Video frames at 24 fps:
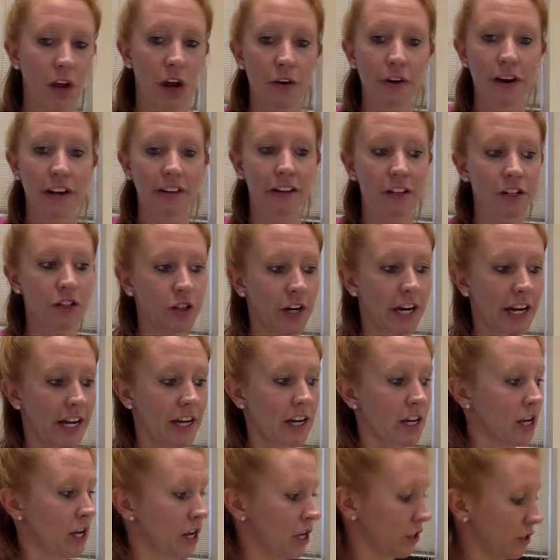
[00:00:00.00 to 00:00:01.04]
All right, let's try
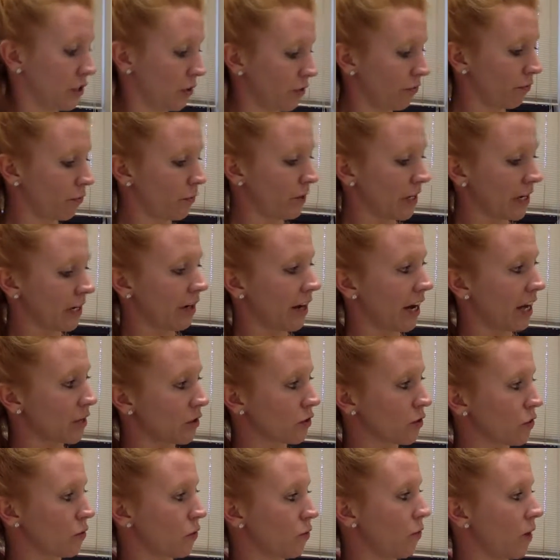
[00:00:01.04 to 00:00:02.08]
it. So if we are
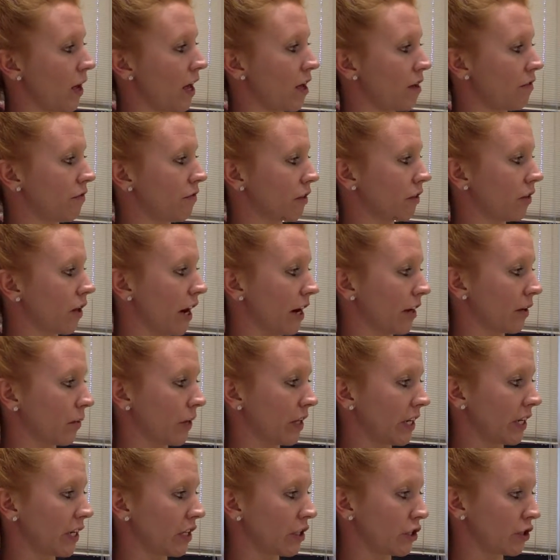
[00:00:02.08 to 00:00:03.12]
at 12 o'clock,
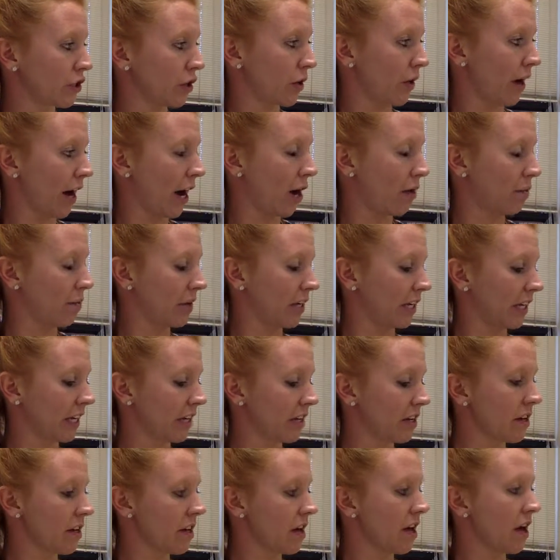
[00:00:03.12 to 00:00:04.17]
we need to know how
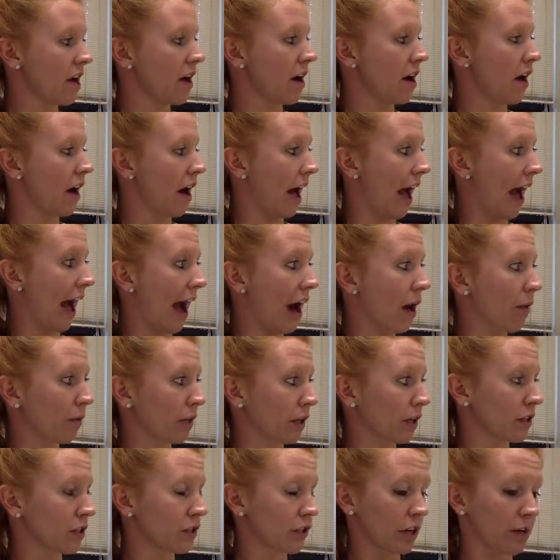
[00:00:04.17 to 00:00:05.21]
many
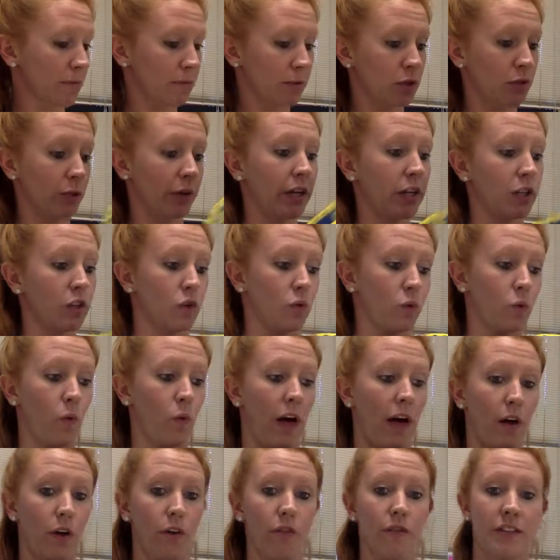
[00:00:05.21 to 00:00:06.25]
hours are in between
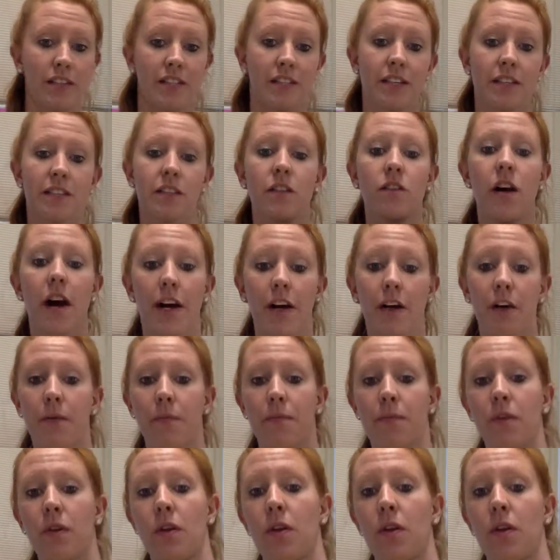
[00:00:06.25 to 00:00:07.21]
12 and 6 o'clock.